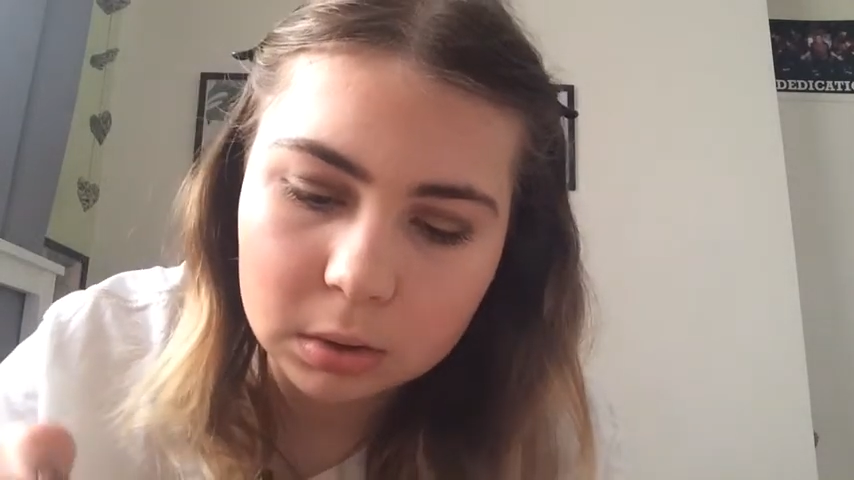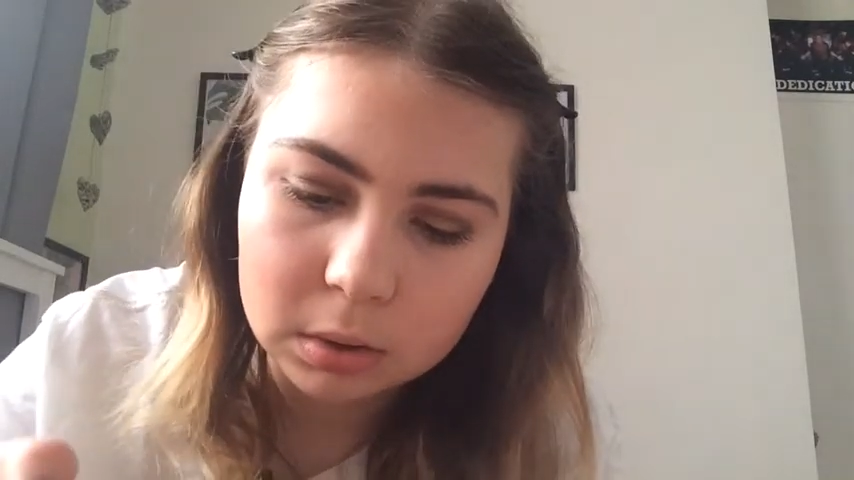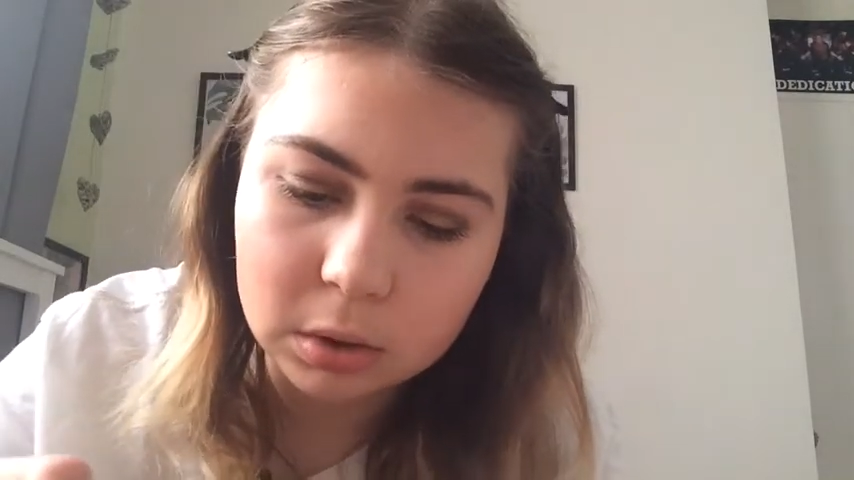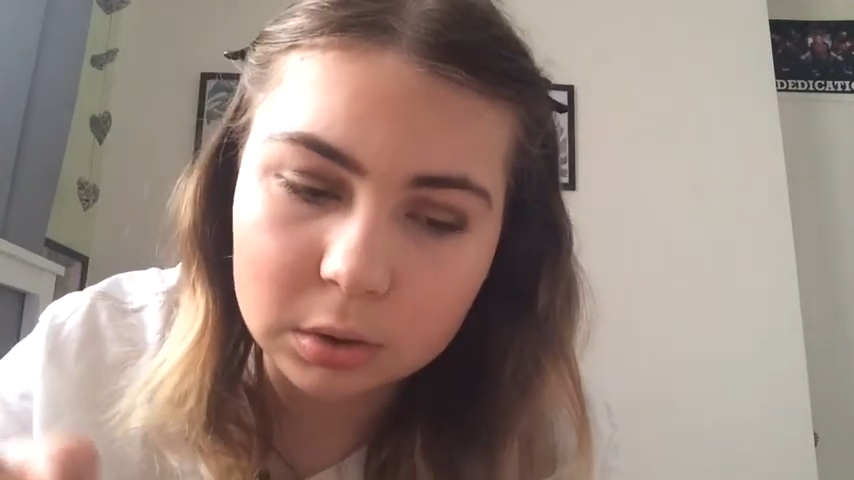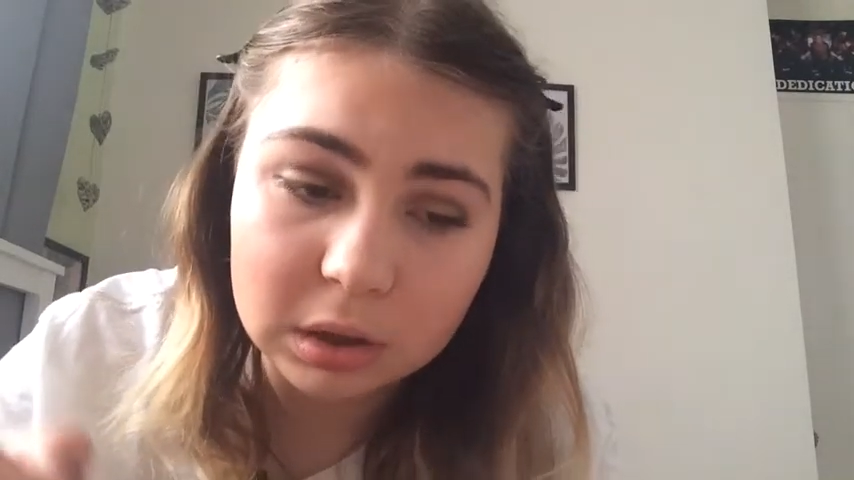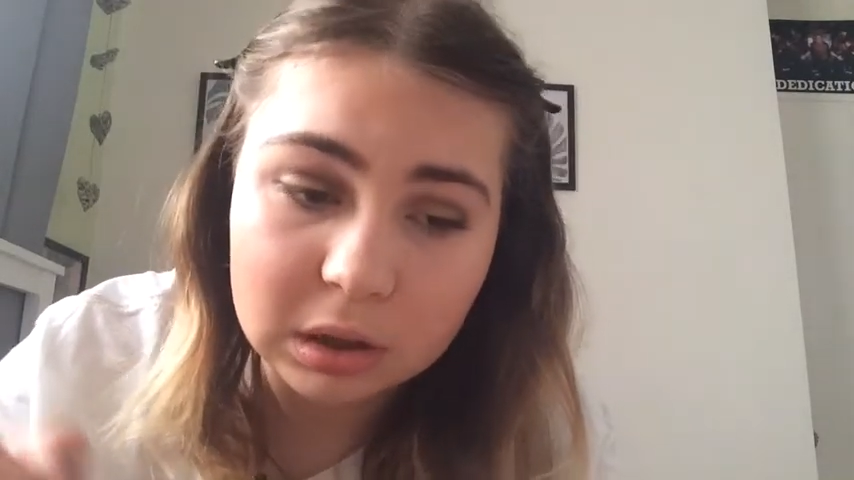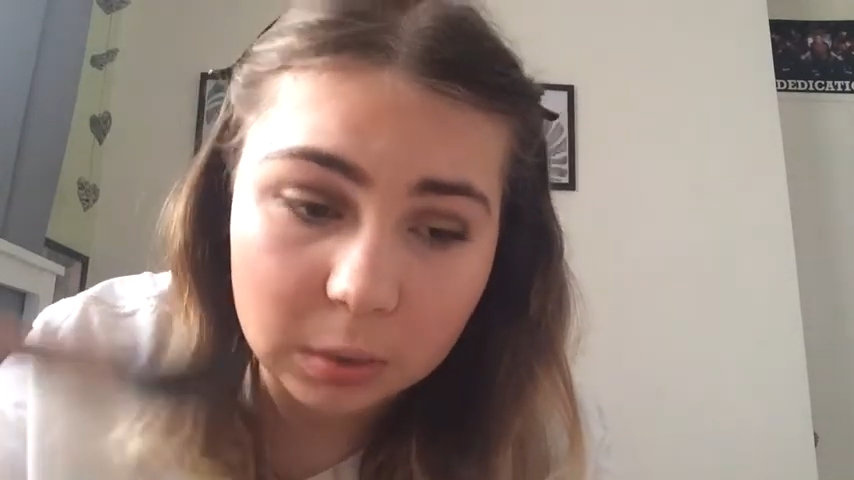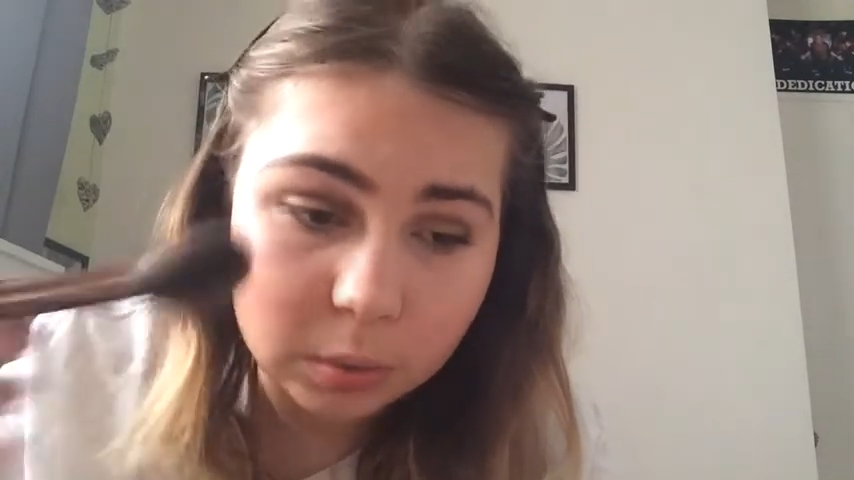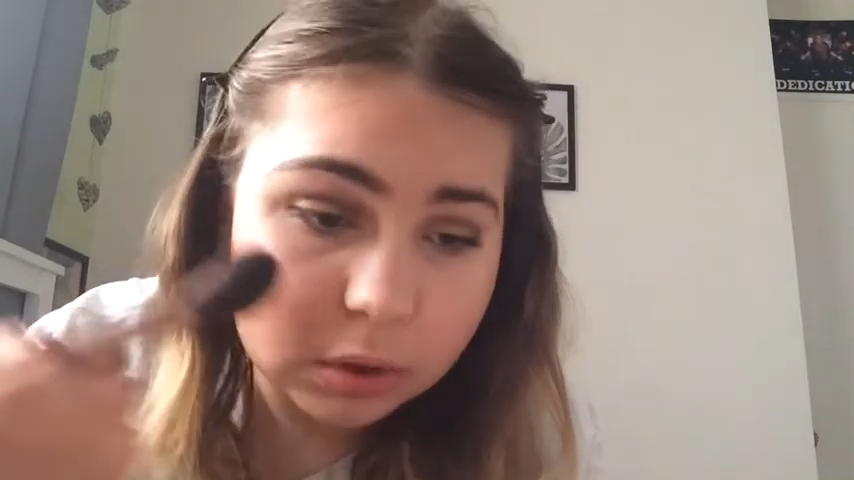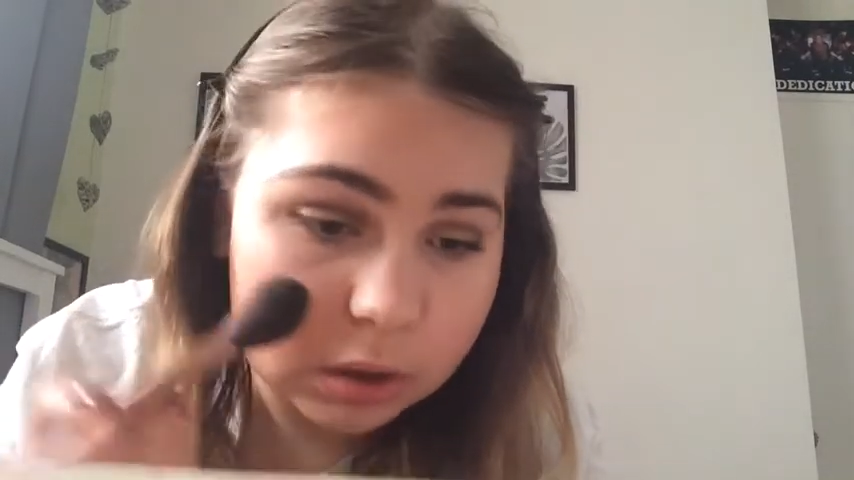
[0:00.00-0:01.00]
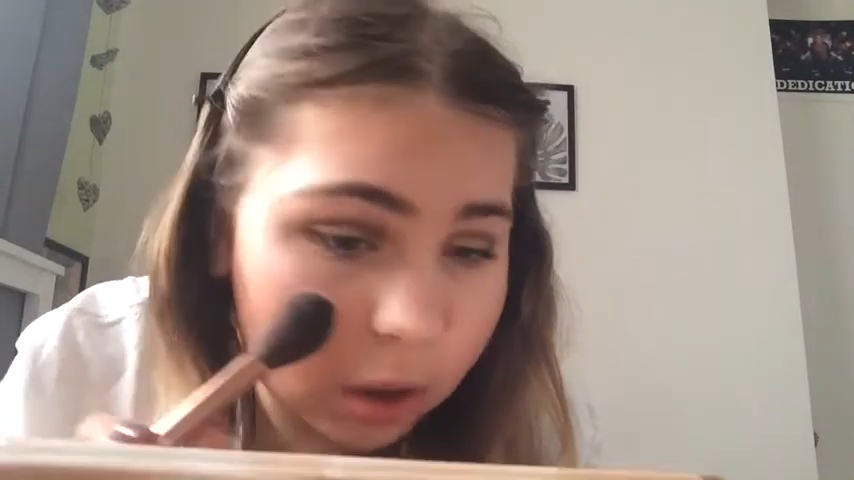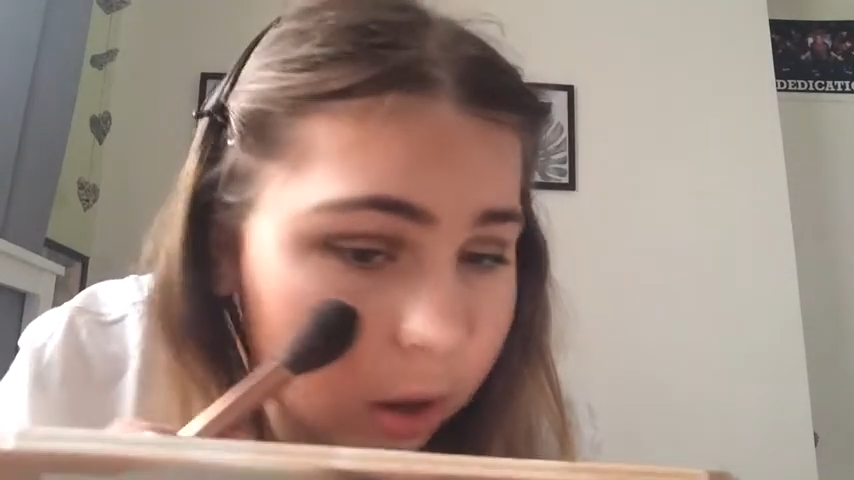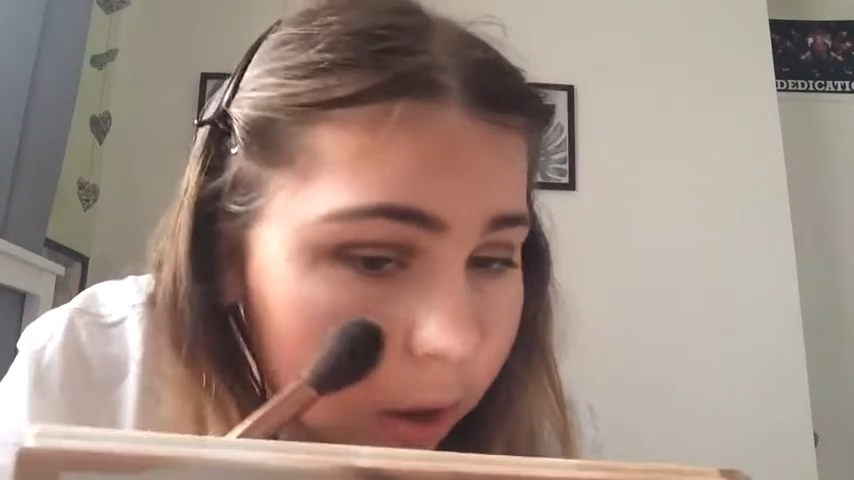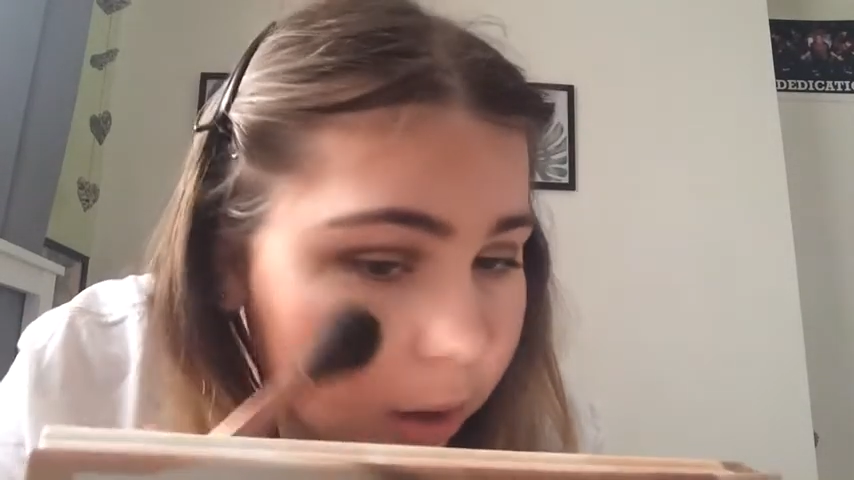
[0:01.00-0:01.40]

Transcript: The only thing with this highlight